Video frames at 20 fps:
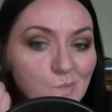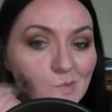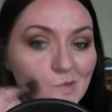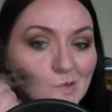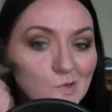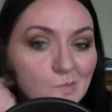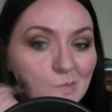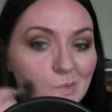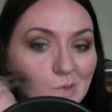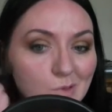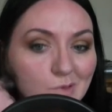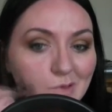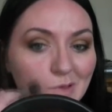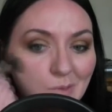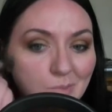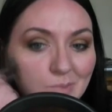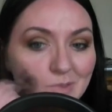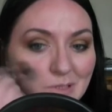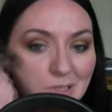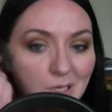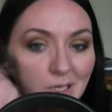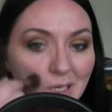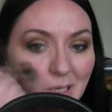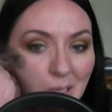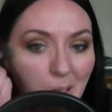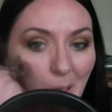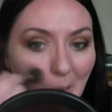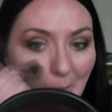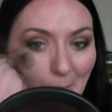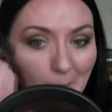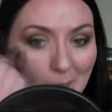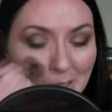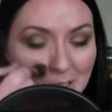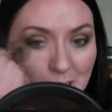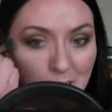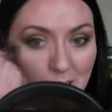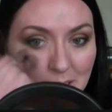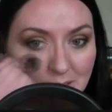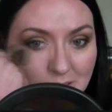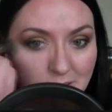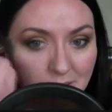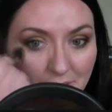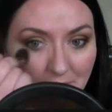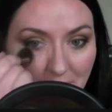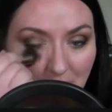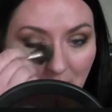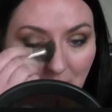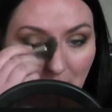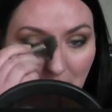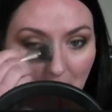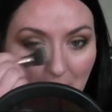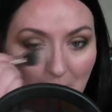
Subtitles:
Just building up slightly on my cheeks here.